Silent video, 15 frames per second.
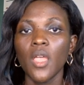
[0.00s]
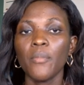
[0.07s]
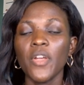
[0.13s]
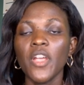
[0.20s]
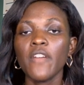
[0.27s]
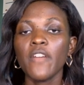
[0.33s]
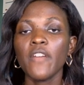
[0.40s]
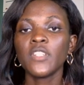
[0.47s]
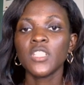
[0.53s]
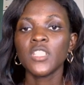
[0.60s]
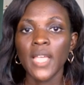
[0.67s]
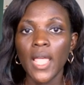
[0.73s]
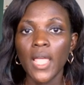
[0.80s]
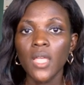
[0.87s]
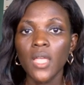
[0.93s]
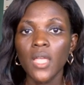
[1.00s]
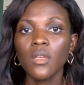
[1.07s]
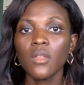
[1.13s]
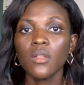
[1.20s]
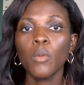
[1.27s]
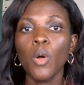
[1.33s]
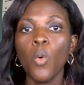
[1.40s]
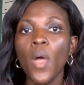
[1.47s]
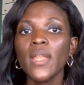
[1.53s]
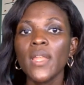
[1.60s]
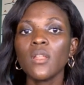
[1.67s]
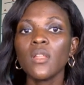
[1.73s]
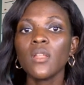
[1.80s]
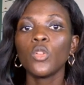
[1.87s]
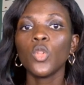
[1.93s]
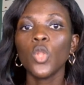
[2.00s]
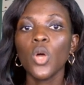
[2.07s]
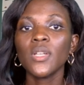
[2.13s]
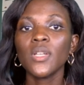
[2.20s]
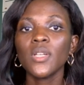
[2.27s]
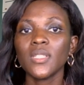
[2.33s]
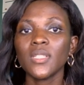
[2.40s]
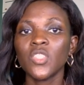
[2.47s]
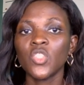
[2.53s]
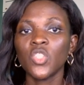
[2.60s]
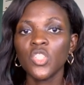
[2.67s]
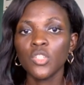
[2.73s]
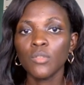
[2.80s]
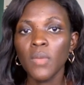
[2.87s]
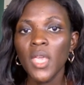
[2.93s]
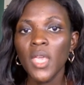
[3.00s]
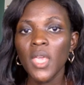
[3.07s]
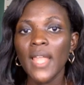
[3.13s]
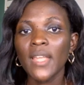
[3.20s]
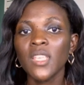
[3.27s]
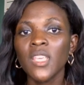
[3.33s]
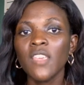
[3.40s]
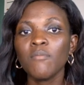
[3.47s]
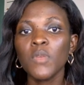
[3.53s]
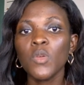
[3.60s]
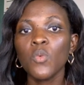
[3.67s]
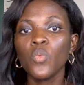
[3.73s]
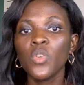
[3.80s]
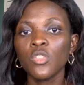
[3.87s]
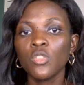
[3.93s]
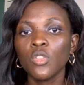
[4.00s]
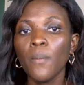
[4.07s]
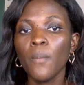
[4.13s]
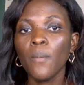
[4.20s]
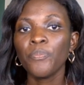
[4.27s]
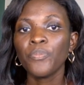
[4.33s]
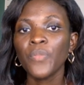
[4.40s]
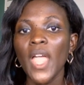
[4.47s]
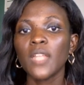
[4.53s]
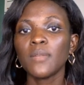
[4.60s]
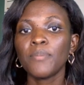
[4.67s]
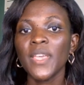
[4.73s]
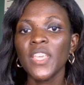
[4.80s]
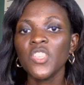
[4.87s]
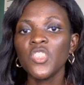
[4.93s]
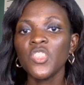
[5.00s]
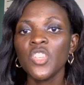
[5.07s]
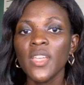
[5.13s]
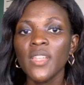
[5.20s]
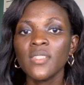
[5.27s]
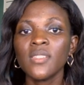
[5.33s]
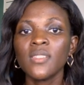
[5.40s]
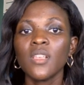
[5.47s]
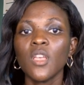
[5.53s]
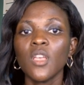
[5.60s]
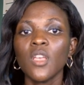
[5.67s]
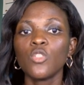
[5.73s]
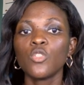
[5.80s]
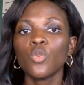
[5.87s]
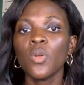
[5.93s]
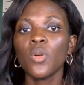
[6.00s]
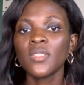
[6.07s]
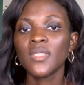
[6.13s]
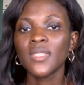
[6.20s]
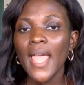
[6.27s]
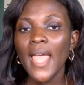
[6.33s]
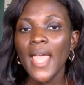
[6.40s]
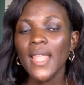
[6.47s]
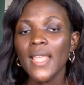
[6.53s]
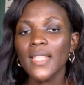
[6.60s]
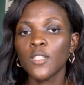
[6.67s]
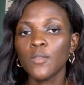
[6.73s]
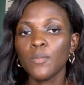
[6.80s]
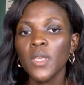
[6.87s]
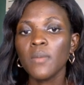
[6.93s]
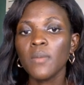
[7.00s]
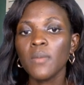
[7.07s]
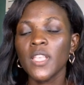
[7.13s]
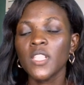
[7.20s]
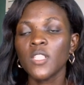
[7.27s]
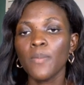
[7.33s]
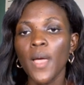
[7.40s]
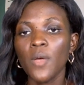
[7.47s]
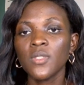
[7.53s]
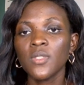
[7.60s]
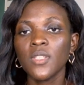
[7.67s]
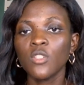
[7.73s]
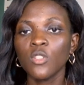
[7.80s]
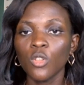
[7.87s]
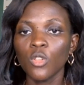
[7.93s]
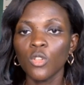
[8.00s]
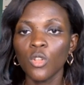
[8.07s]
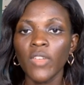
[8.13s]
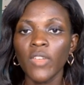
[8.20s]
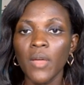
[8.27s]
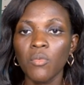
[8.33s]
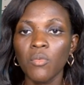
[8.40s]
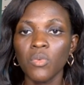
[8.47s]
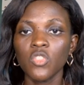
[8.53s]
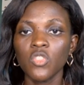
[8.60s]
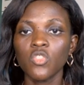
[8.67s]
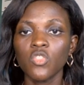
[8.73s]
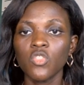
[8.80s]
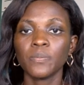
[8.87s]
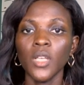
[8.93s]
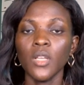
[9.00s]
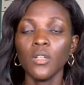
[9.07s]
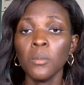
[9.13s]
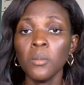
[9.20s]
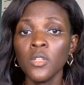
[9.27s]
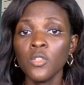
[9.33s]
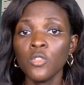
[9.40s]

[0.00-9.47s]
Prayer for the day. Number 1, Lord, teach me and give me wisdom and patience to understand and speak my spouse's love language. Number